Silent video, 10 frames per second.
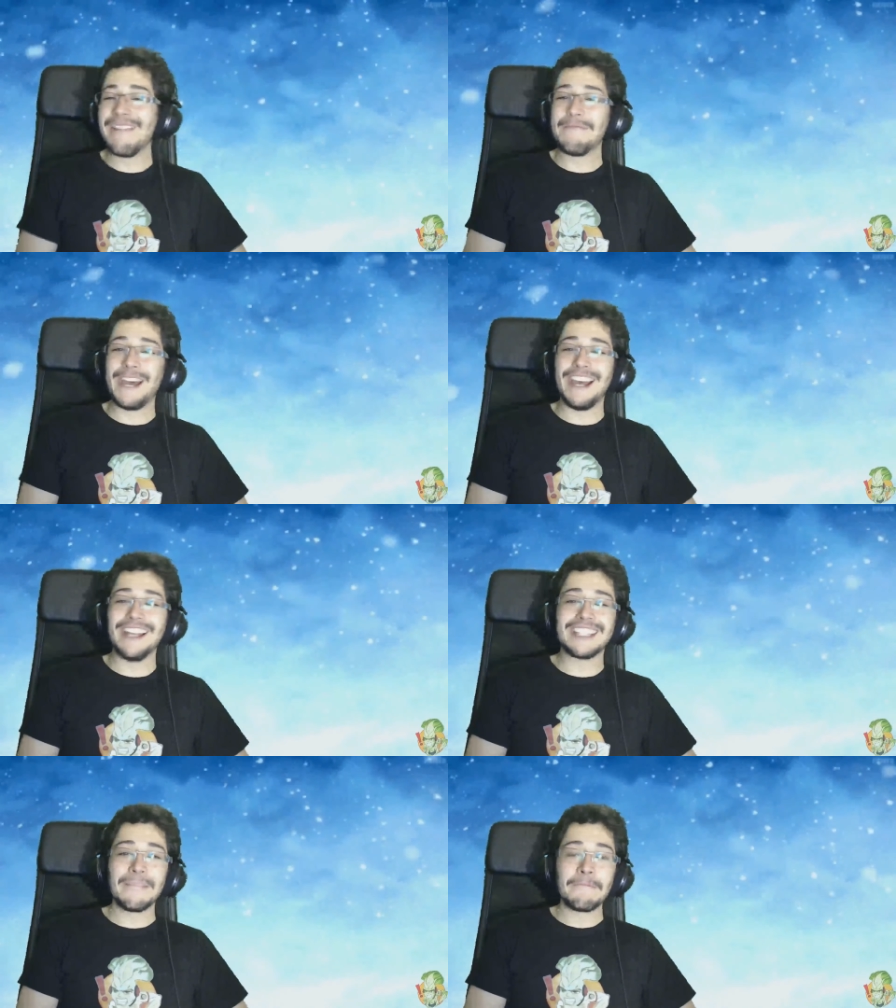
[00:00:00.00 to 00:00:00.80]

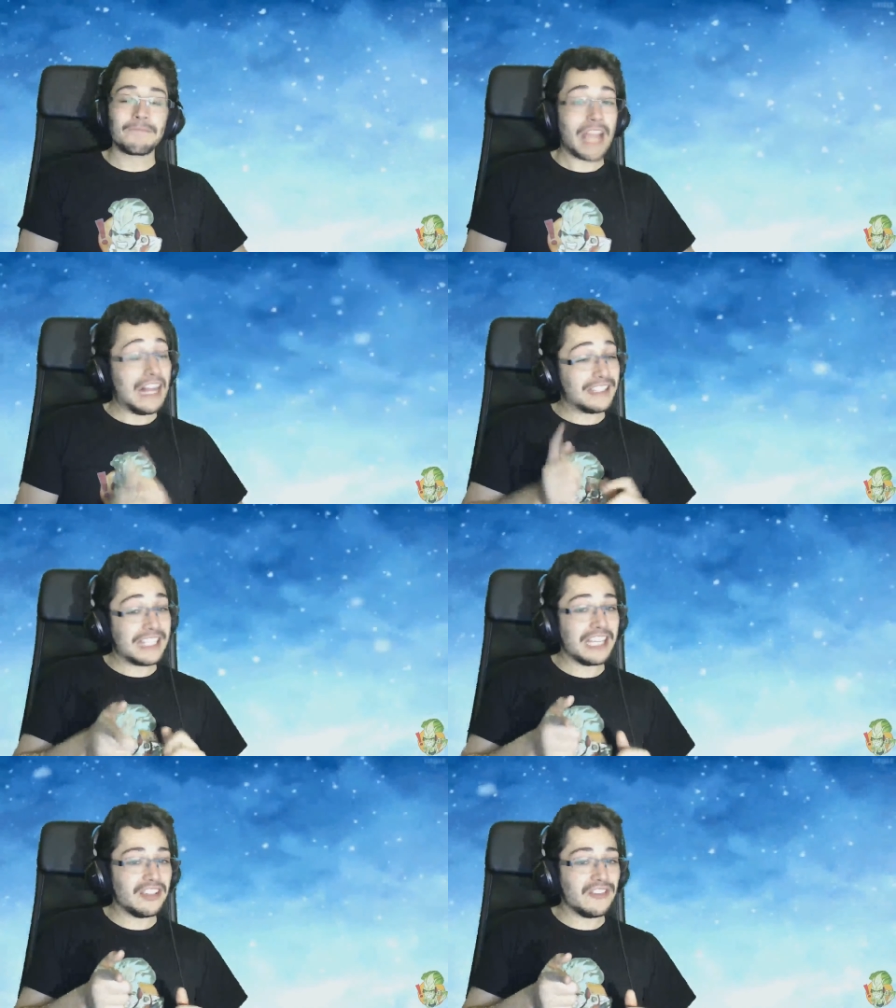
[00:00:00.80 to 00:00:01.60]
But I'll
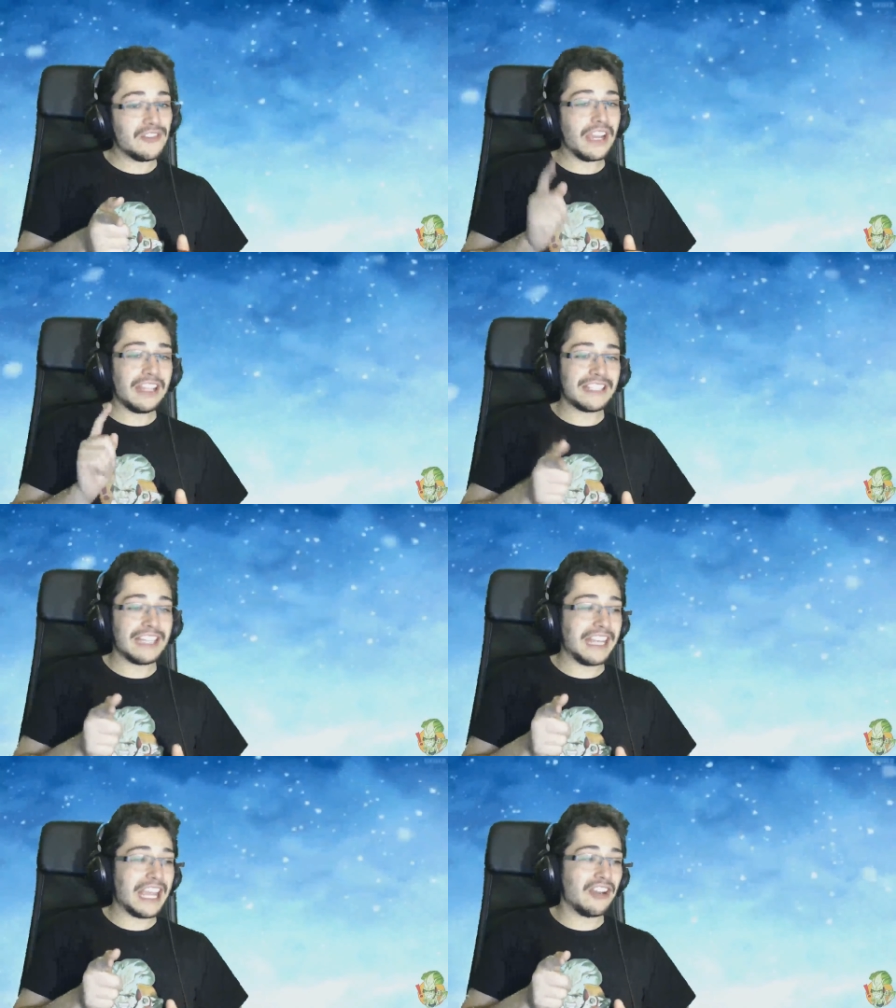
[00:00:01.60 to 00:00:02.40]
see you in
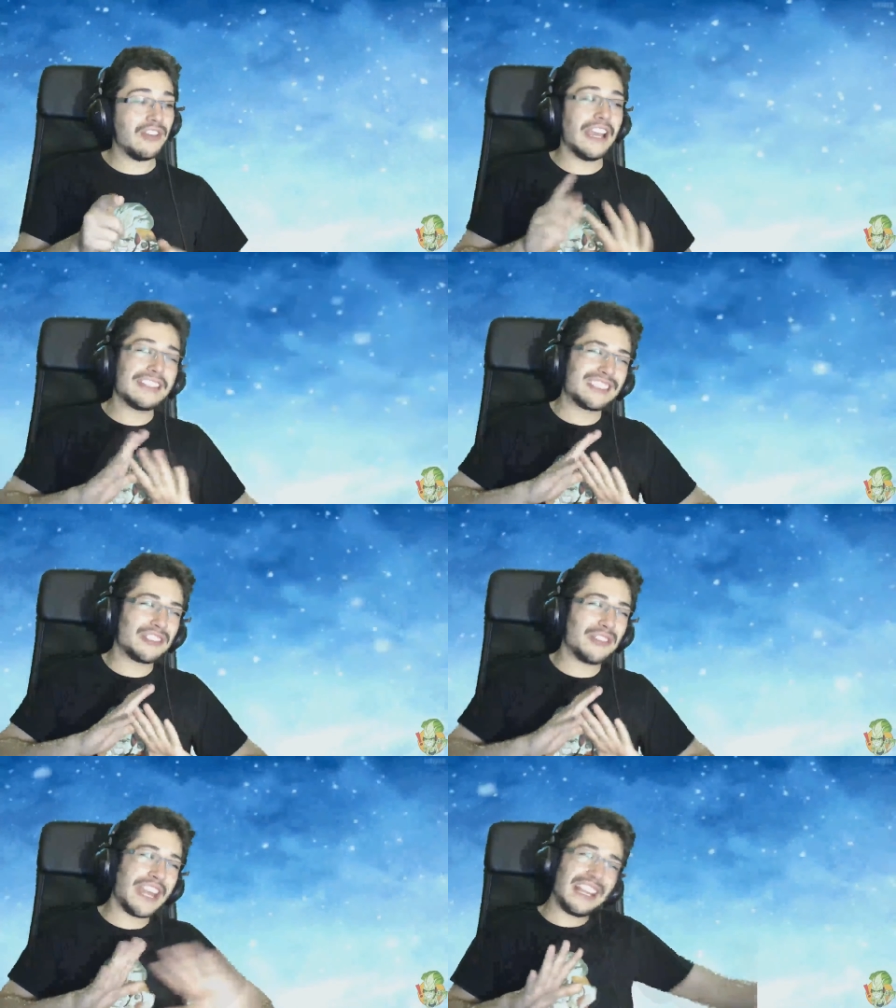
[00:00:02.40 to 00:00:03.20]
San Diego. It's
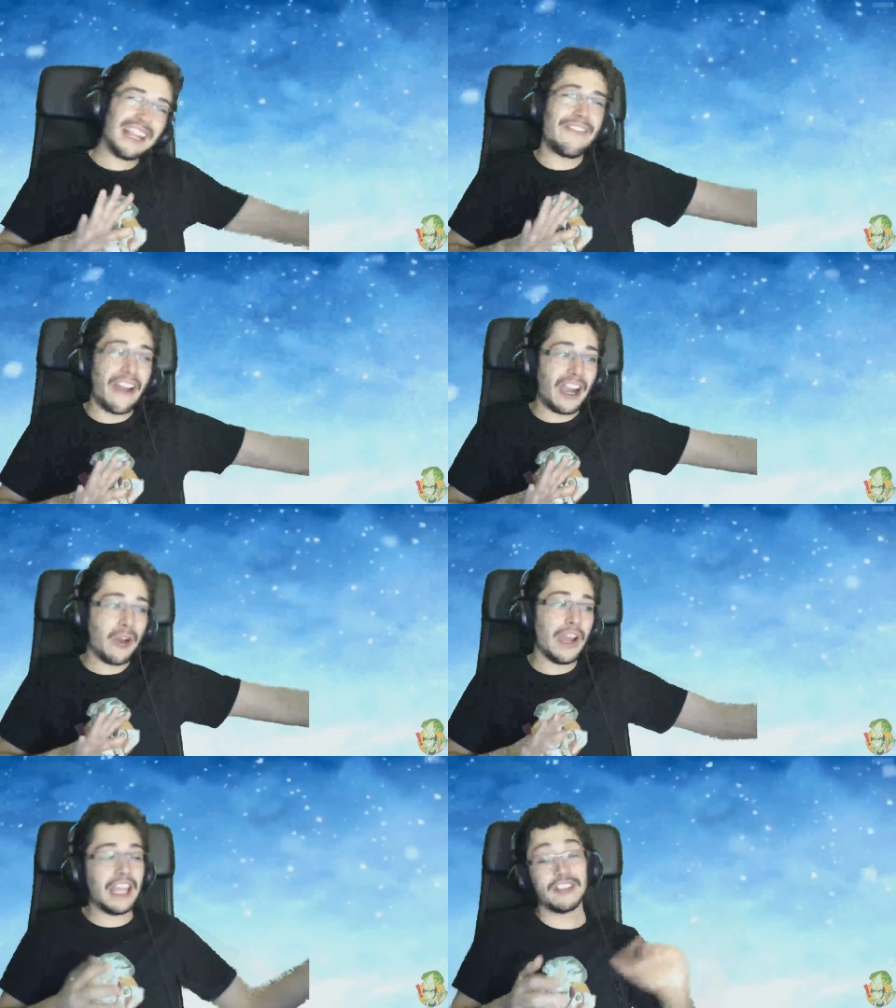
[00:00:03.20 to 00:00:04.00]
really far
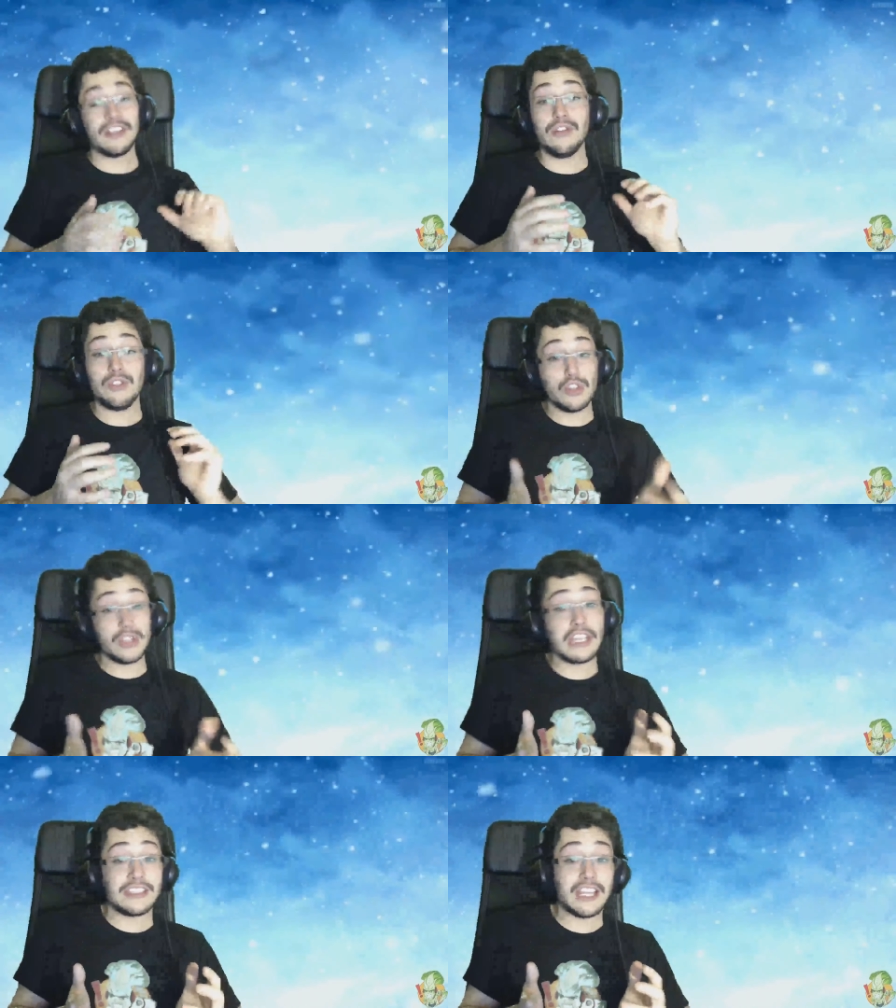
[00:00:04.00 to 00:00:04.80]
away, so you
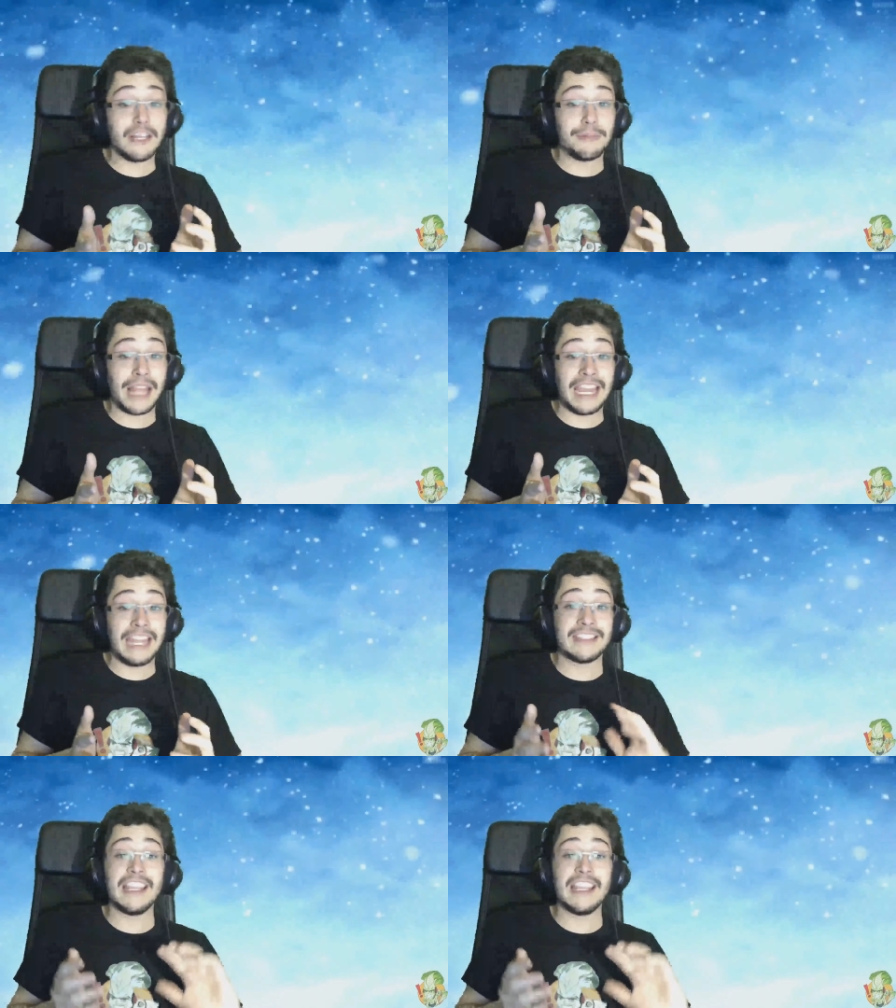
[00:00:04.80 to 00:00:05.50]
can still plan it.